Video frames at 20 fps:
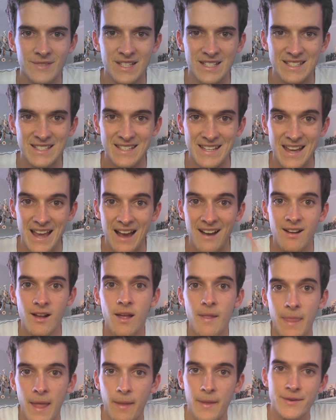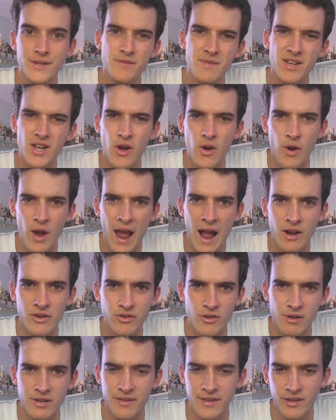So yeah. Now there's gonna be no
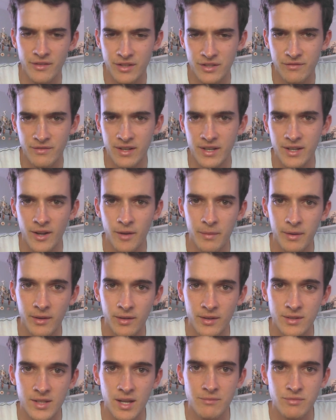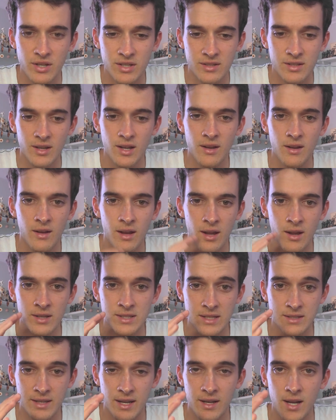outro or anything in this video because I'm just, as
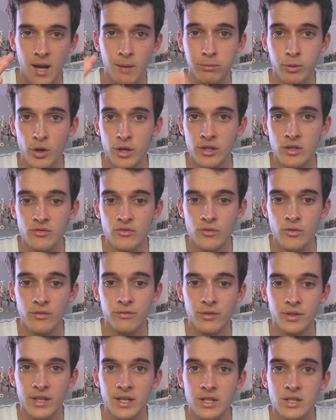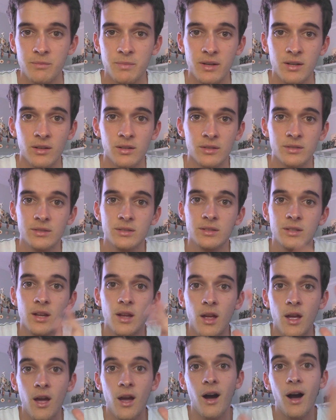I said, uploading the raw footage because
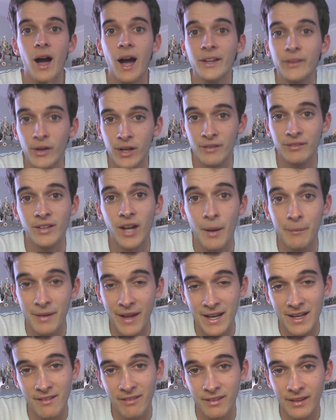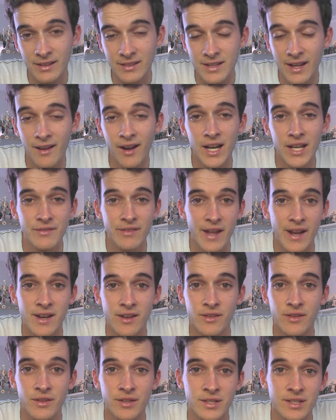I don't have time to edit things. I can't even
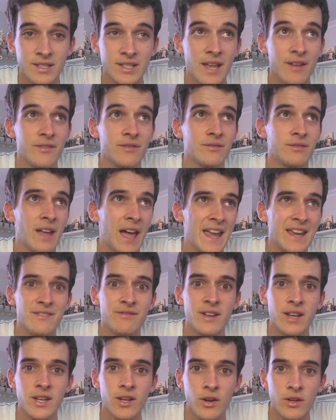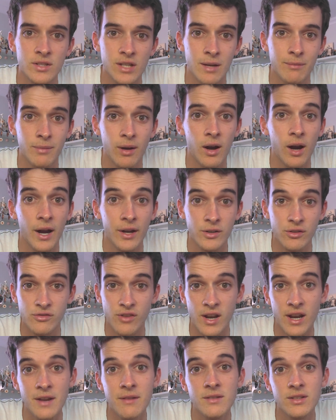edit the 7, 8 videos I'm behind
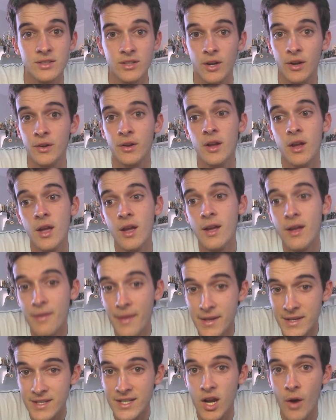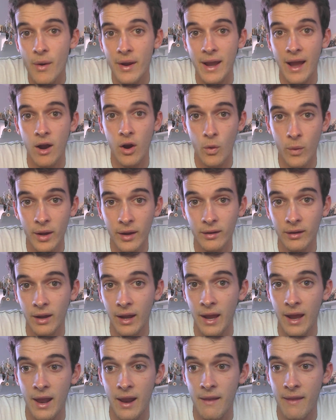already. So this is going out quick
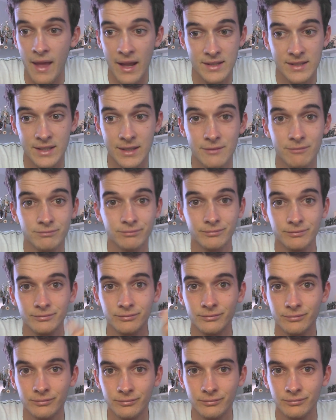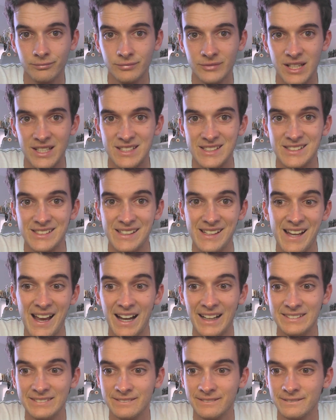and that's it. See ya.